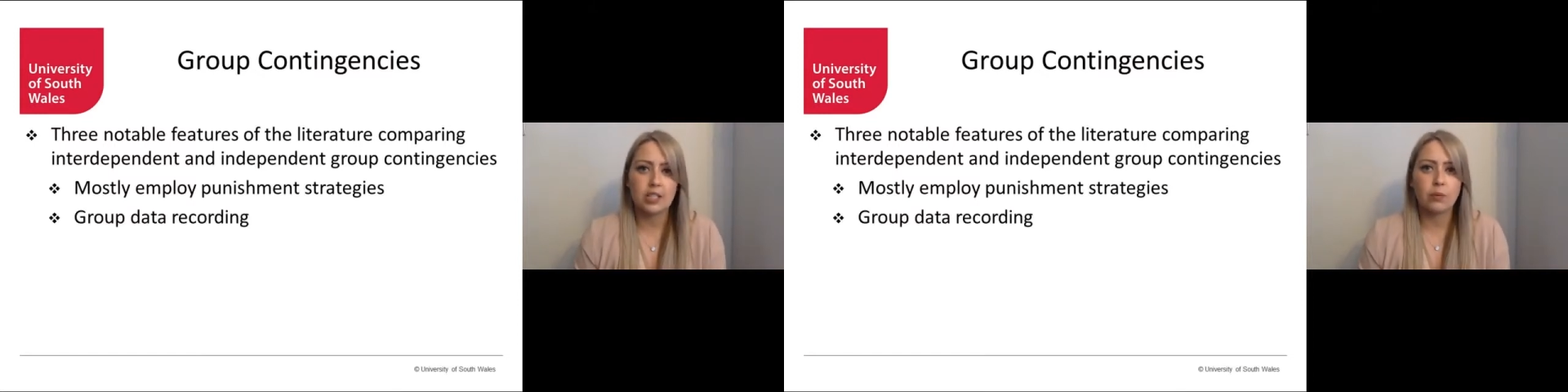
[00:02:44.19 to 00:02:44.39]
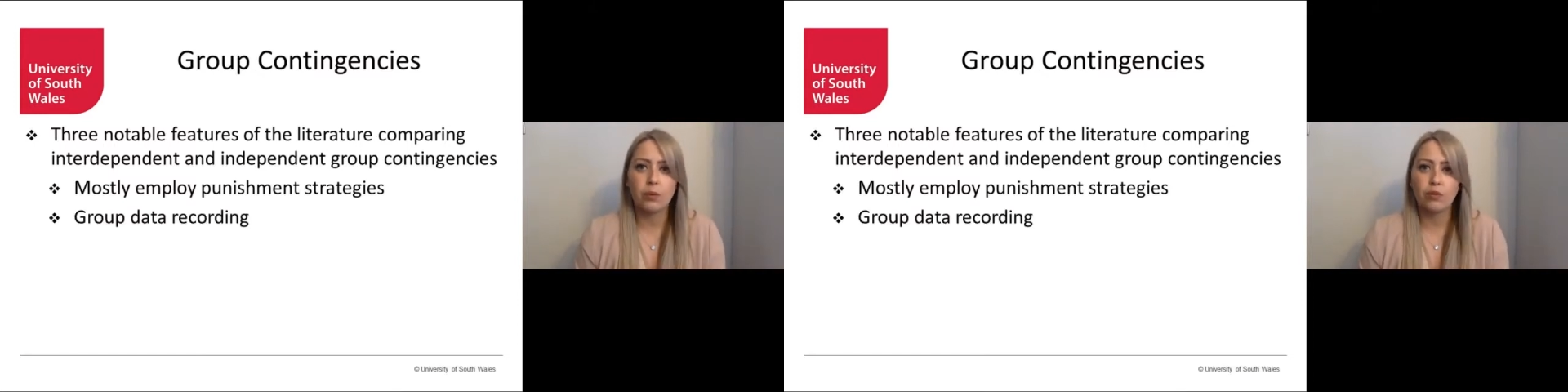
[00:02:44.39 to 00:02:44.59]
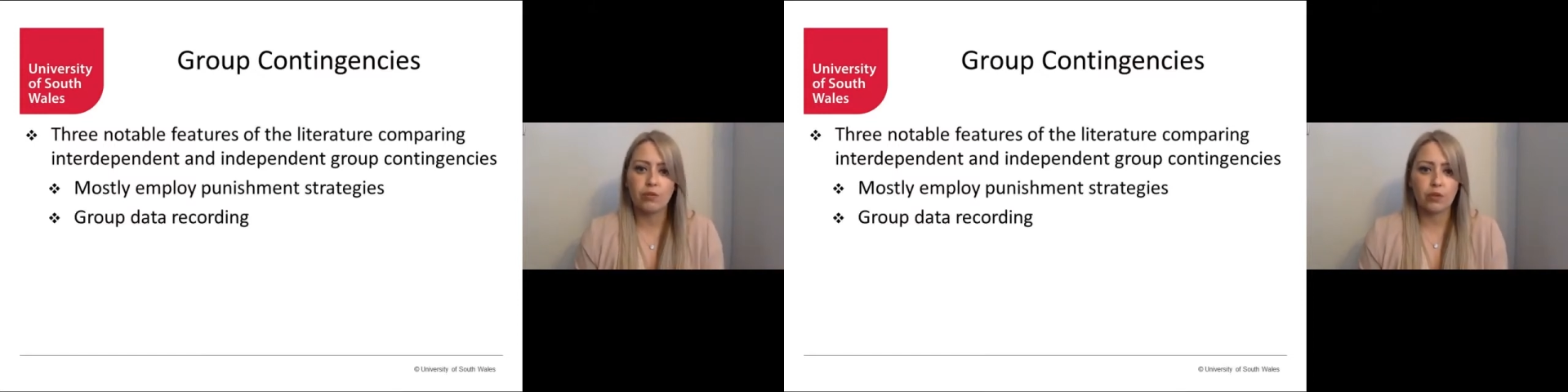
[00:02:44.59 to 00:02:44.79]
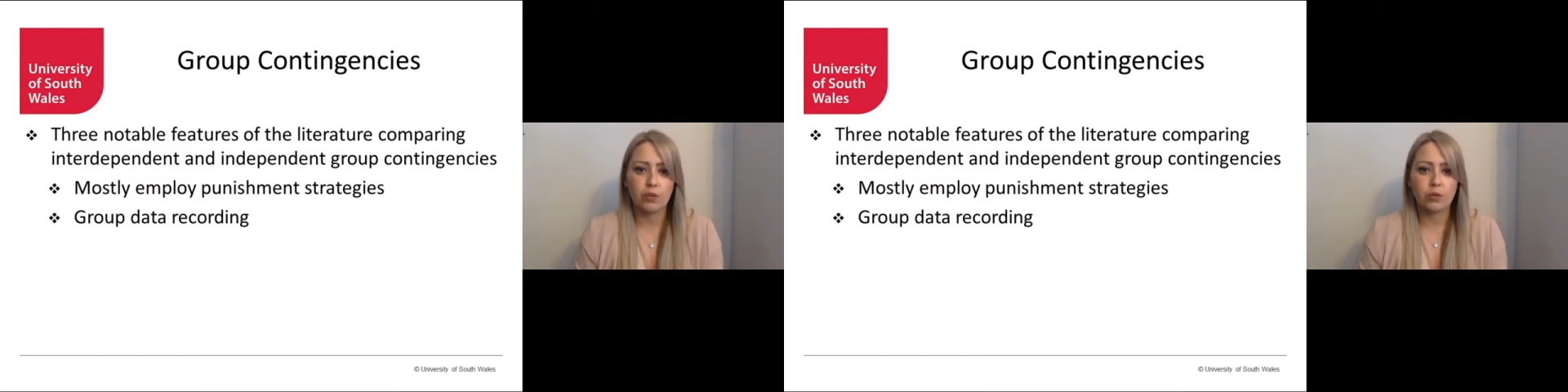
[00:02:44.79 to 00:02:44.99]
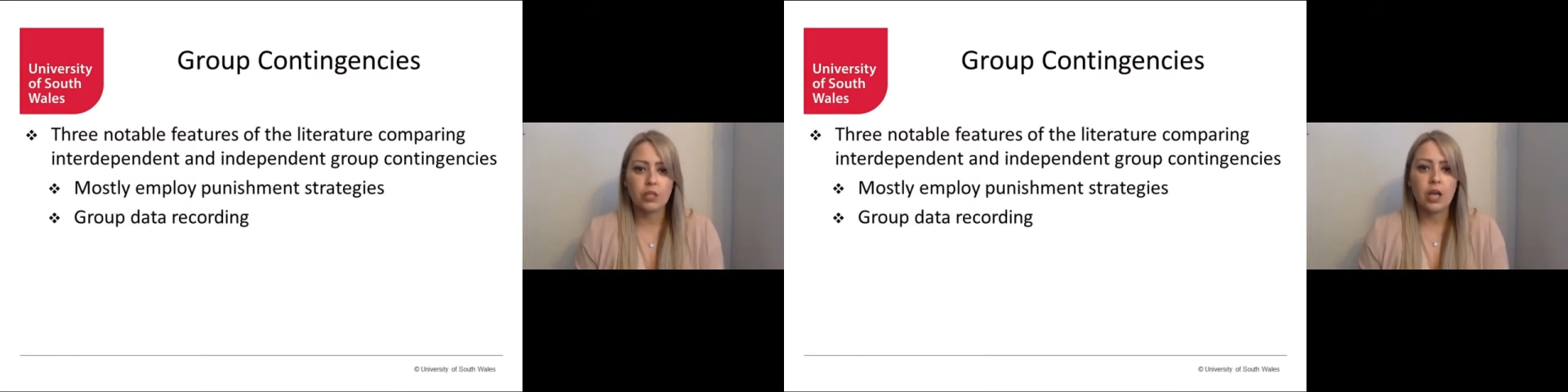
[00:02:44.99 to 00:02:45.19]
that we
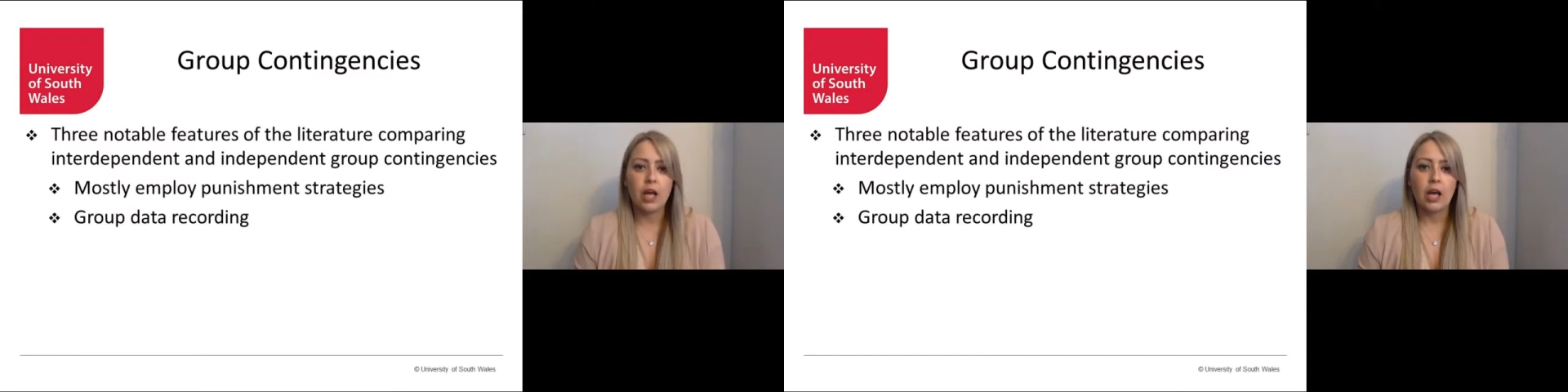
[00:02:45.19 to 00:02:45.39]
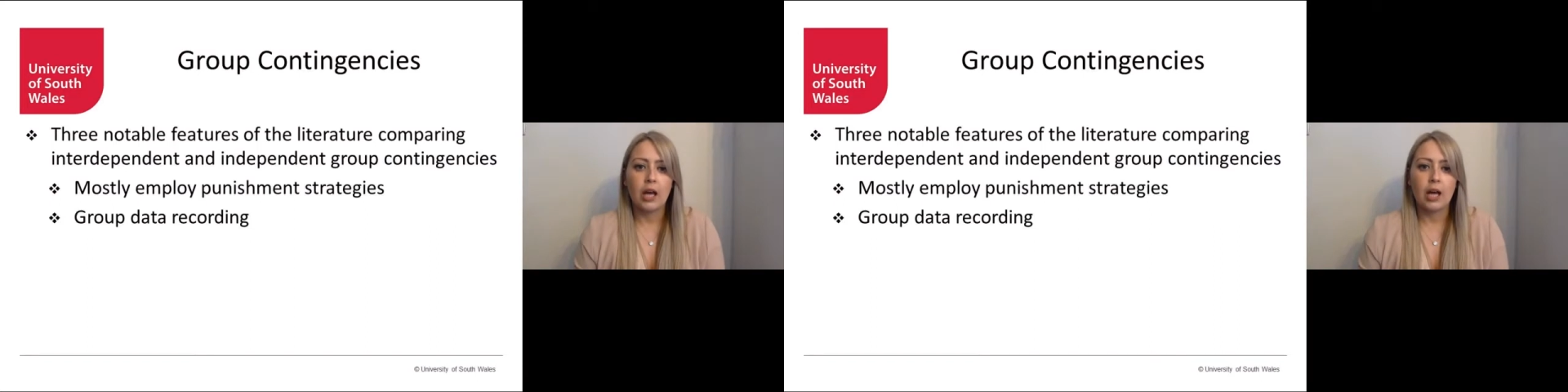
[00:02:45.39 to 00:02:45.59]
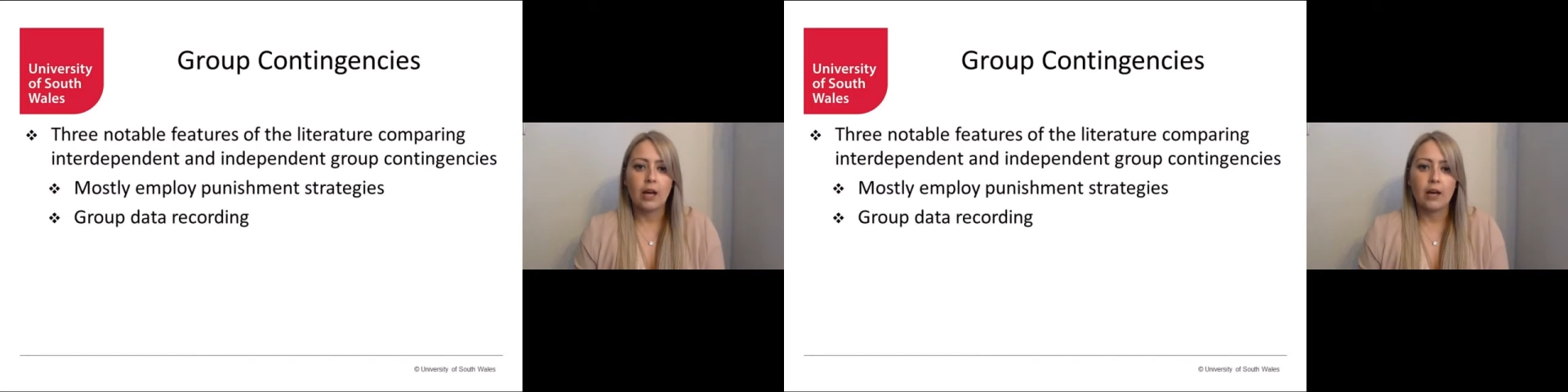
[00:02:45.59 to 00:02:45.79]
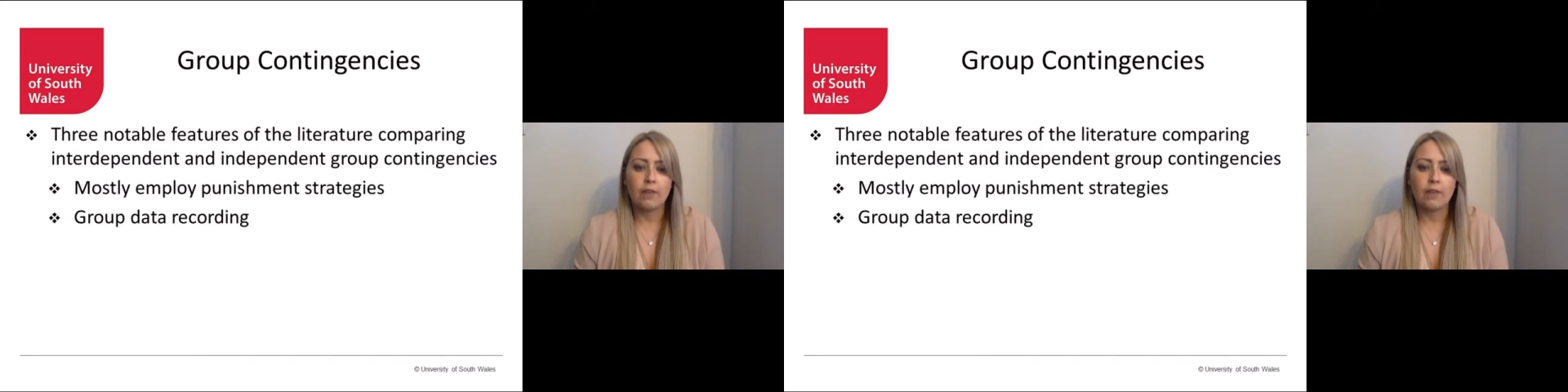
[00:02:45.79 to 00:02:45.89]
reviewed uh,